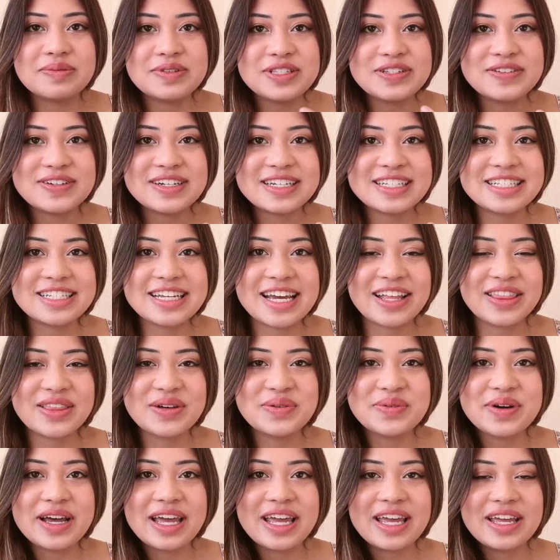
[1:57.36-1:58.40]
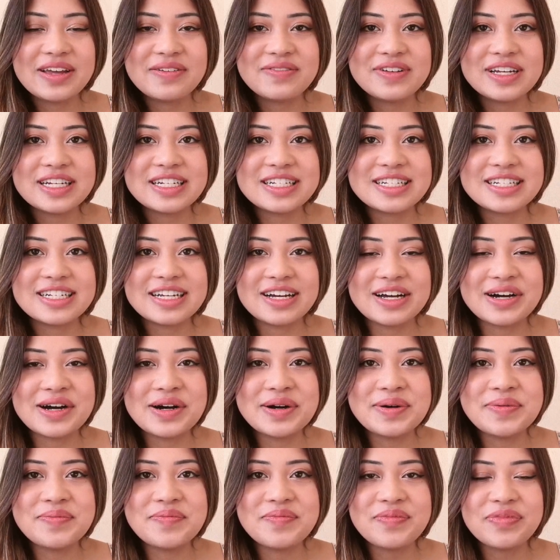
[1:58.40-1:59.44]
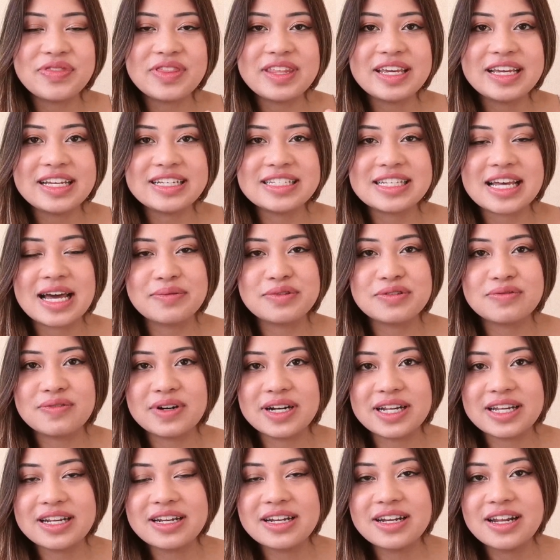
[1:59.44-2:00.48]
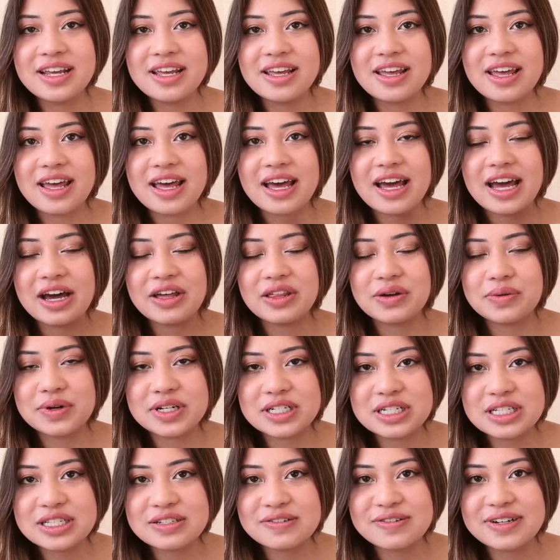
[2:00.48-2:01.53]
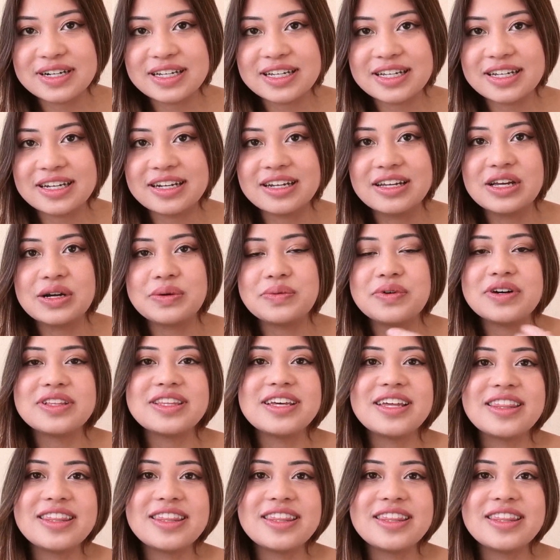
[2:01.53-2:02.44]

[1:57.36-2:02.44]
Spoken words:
you understand the way in which the exam's written, how the questions are written, what they're